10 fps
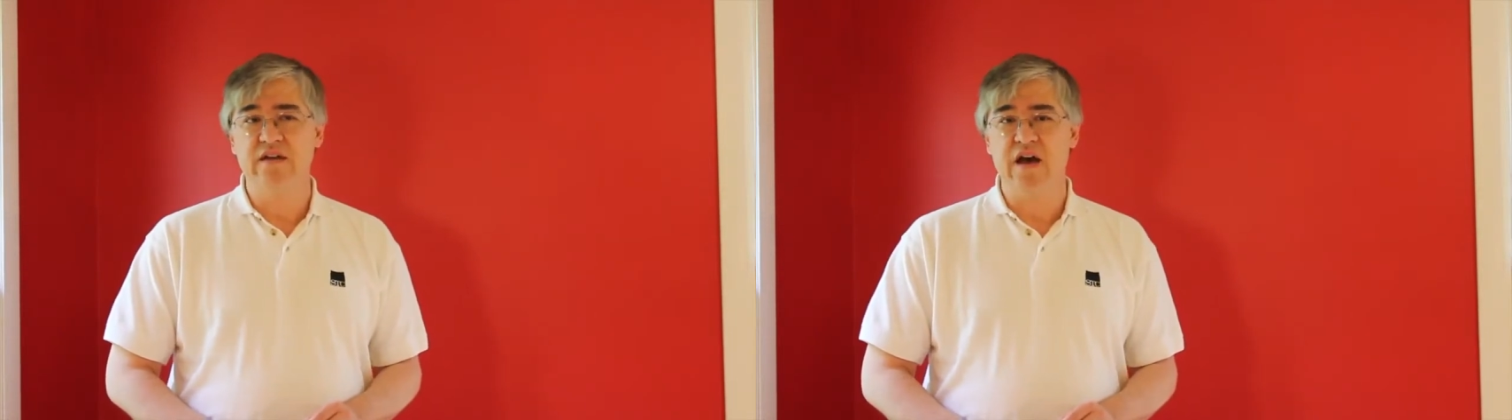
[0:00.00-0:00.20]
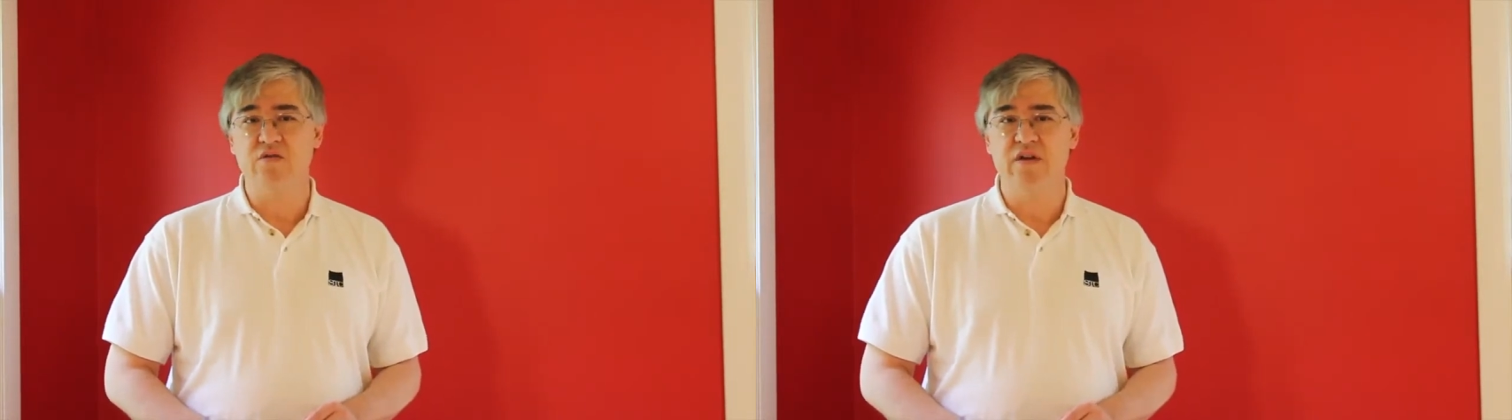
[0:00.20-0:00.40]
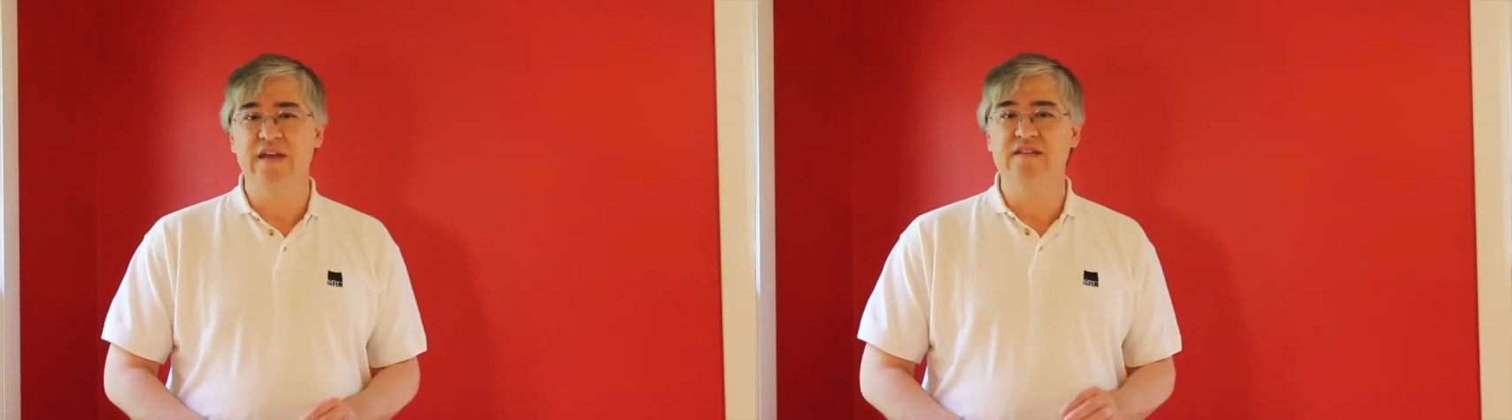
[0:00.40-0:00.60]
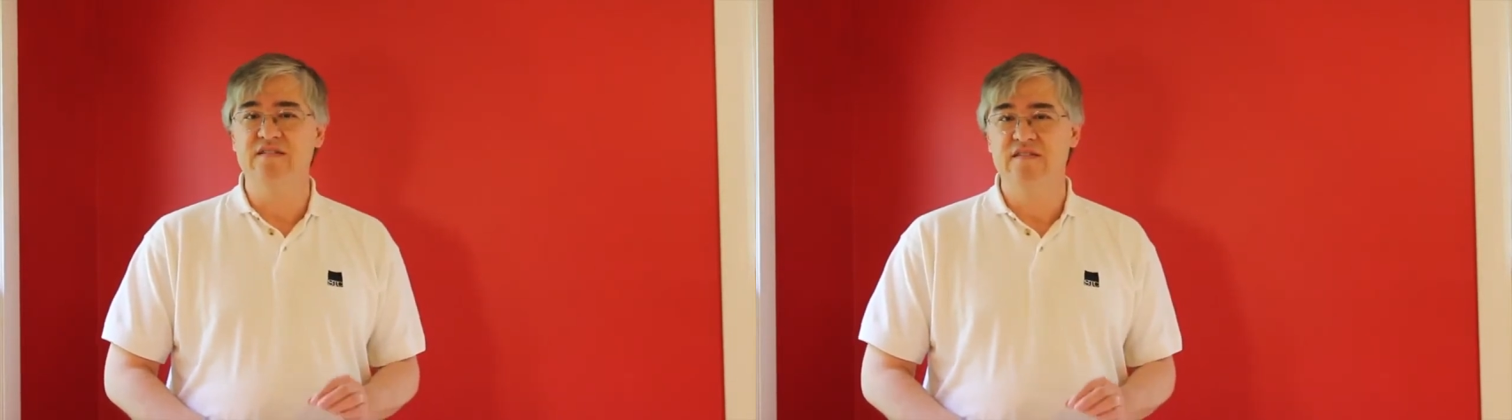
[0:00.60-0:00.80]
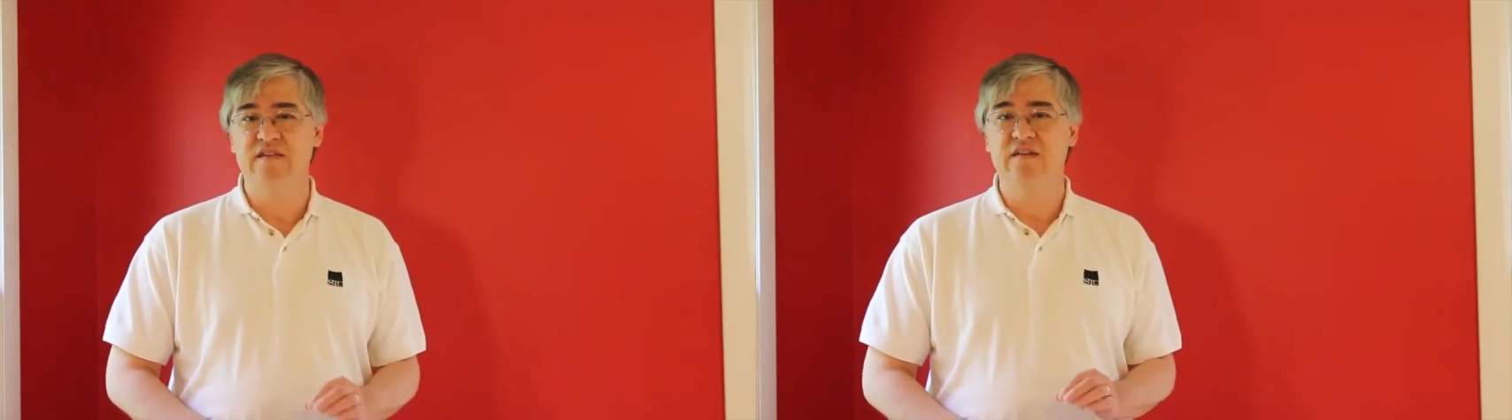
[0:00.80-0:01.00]
out in
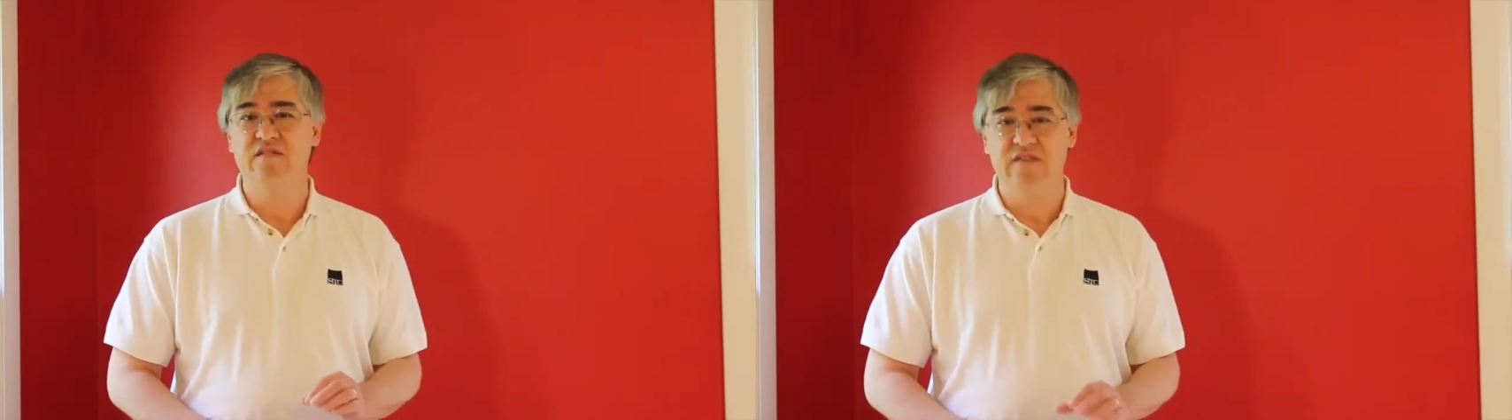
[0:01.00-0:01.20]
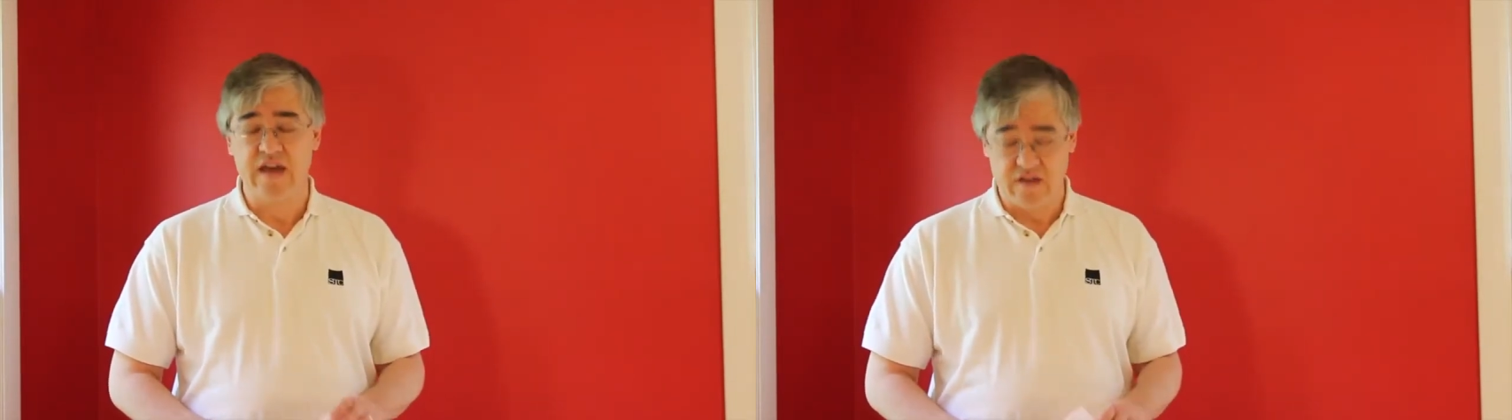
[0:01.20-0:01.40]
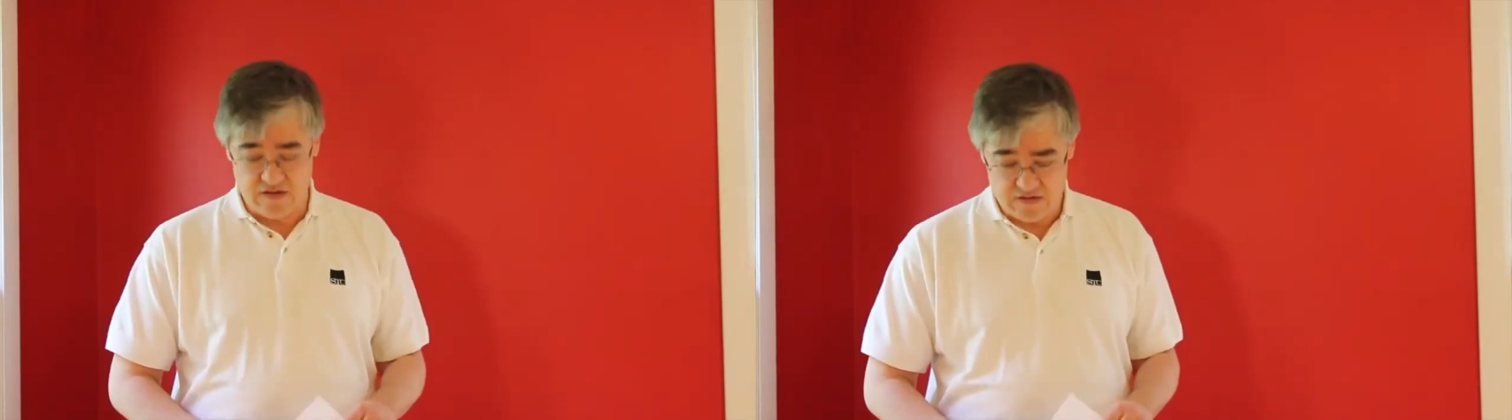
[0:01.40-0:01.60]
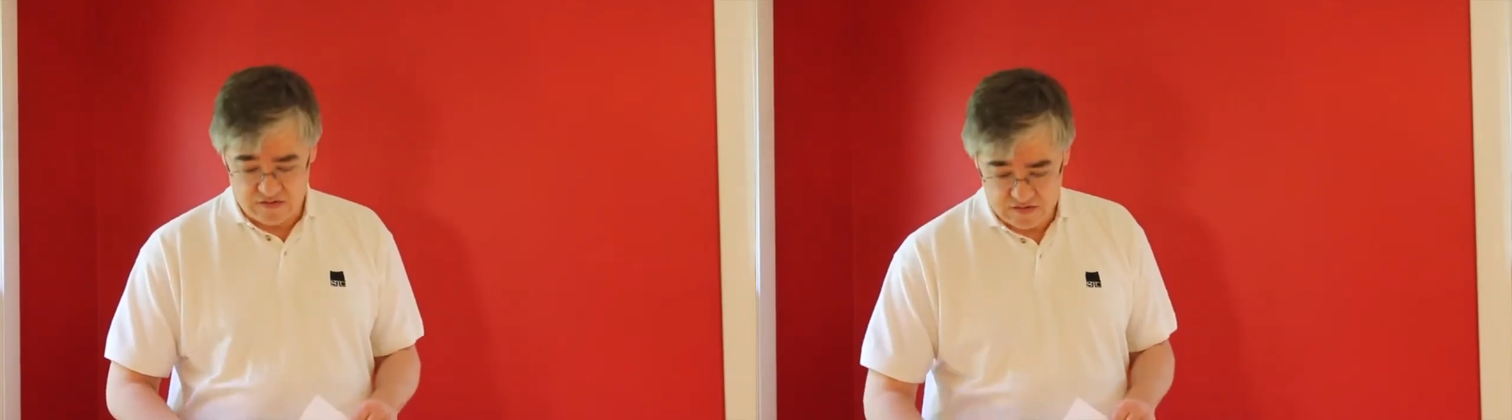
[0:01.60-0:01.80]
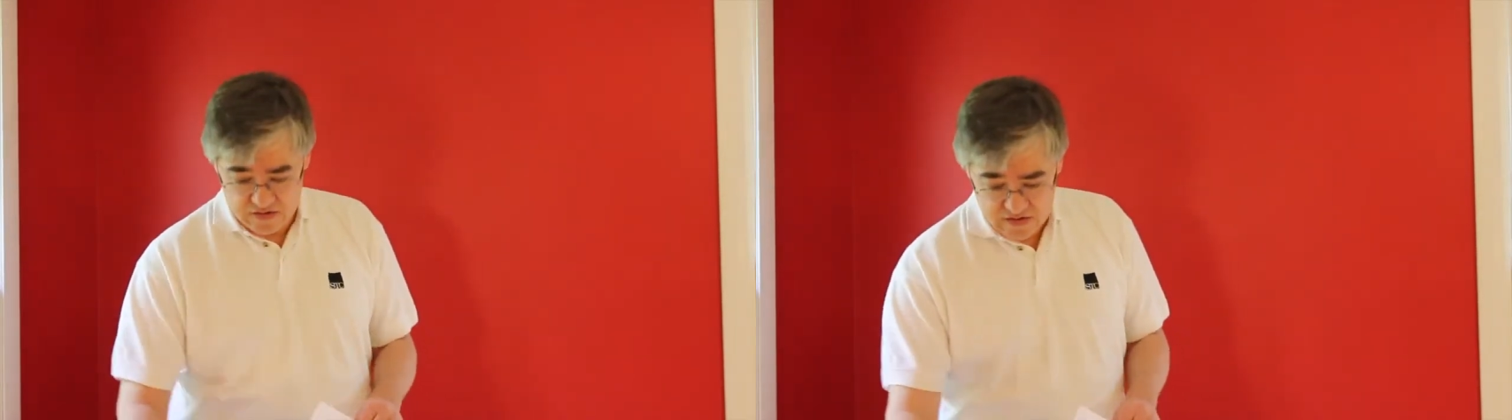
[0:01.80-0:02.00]
6 seconds?